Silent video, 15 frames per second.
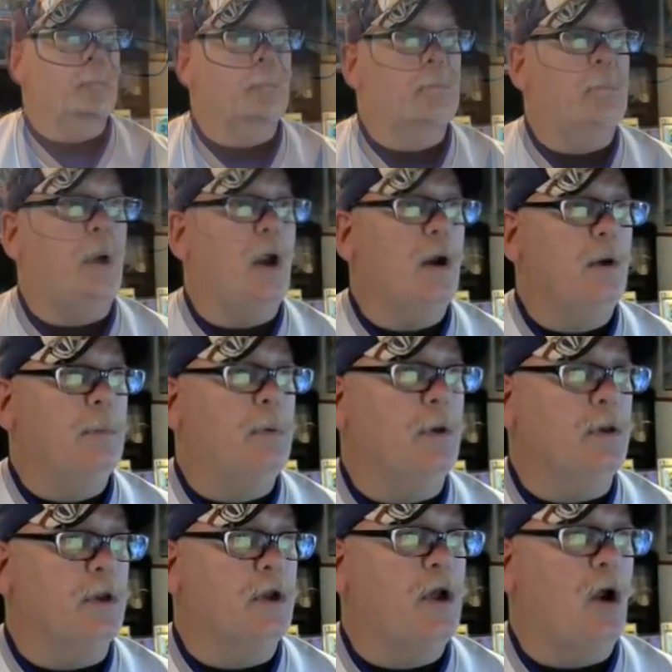Prior to
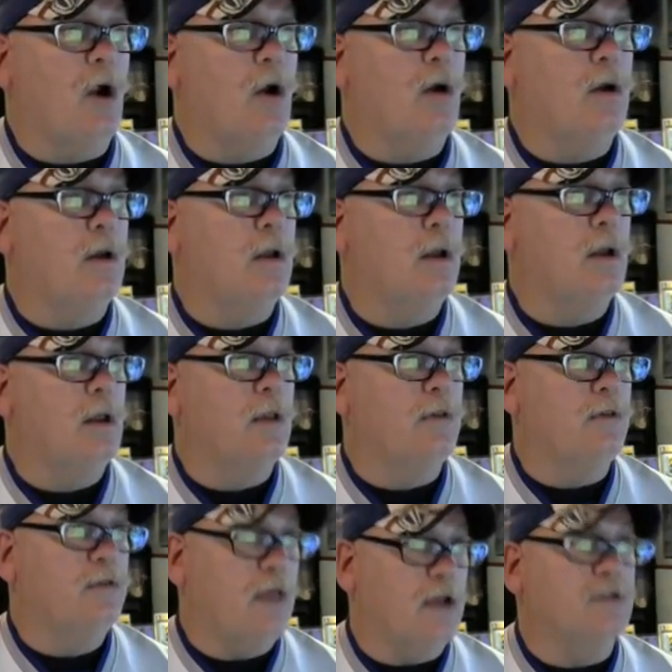putting the card
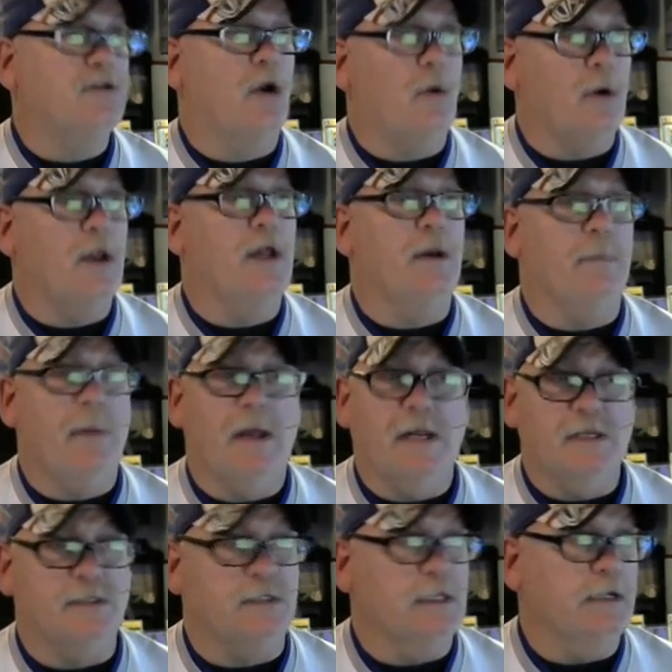that it's already in a penny
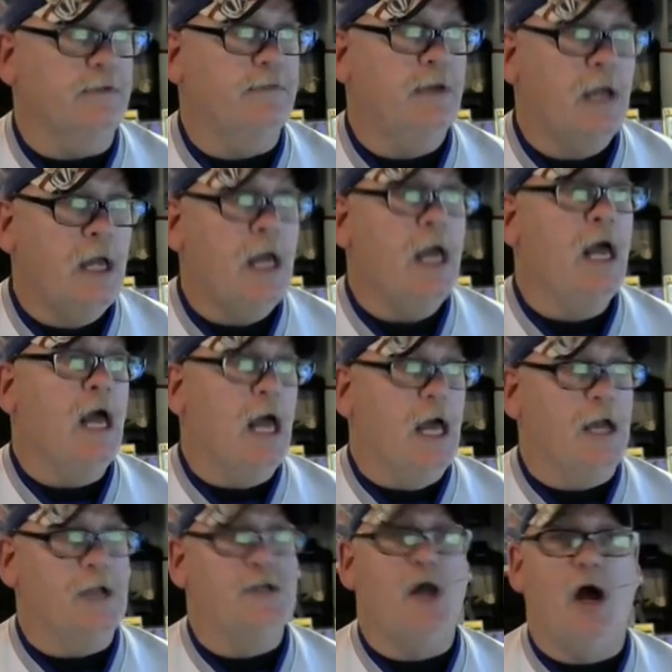sleeve
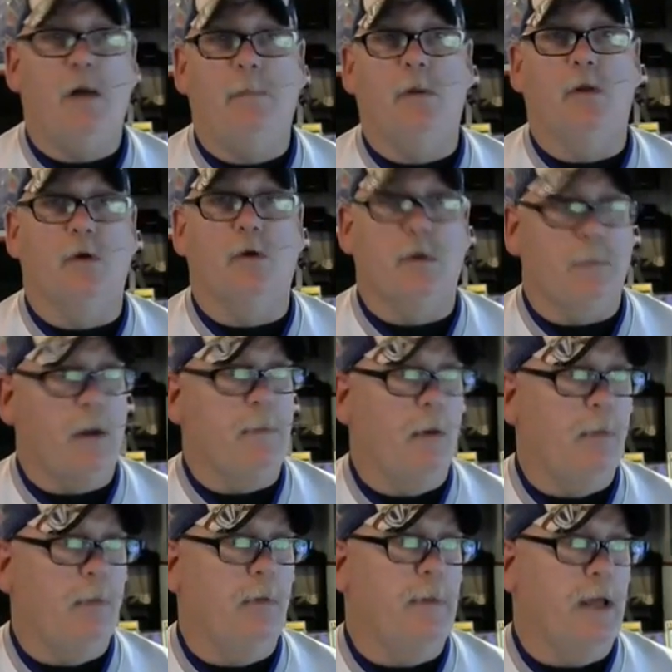and a top loader in my
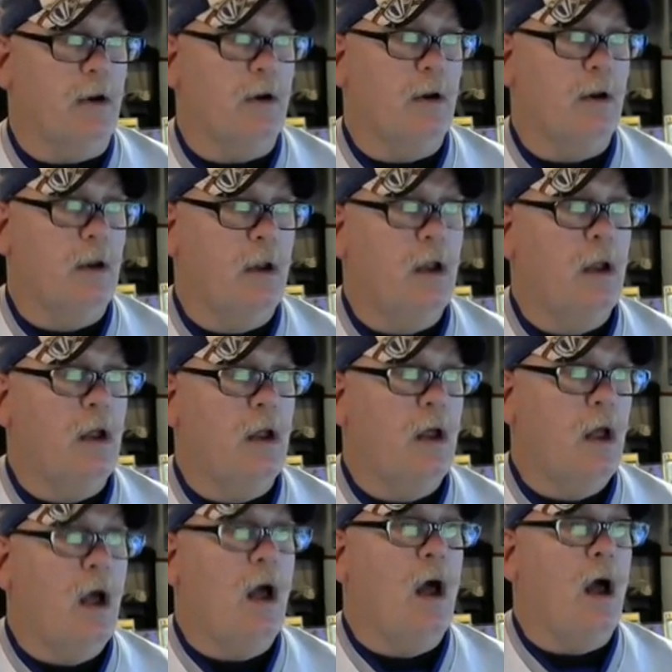bubble mailer,
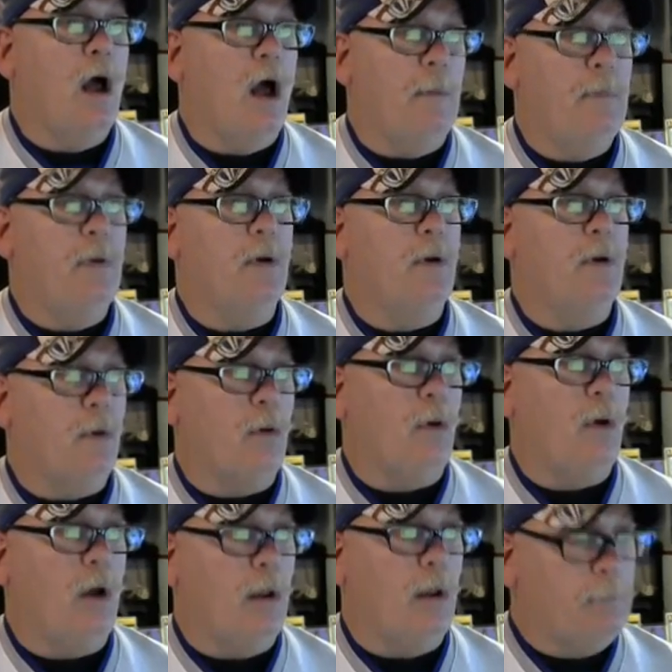I put
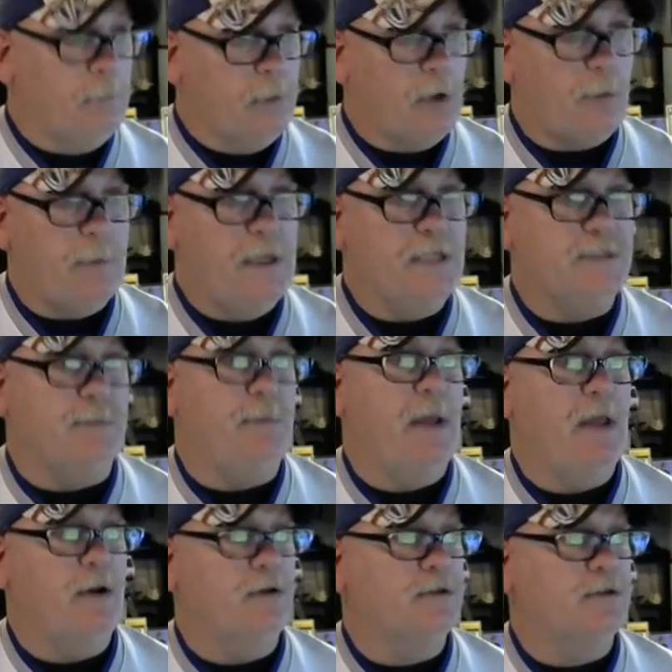a little piece of
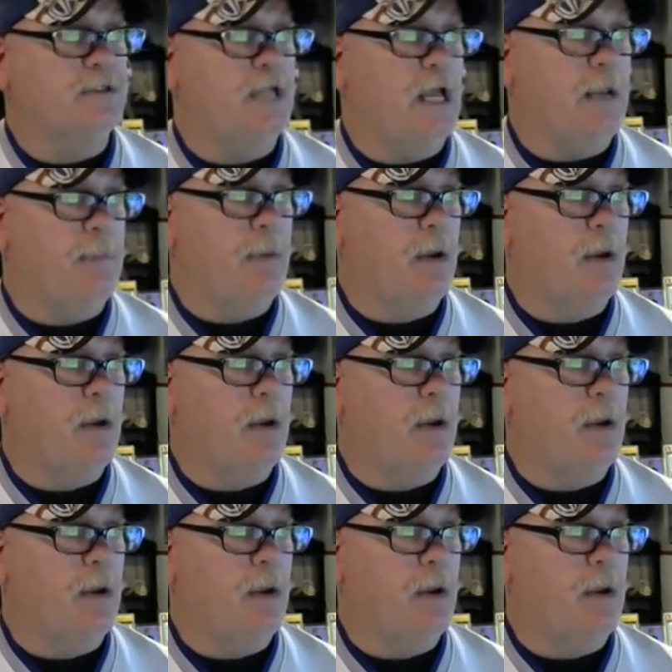painter's tape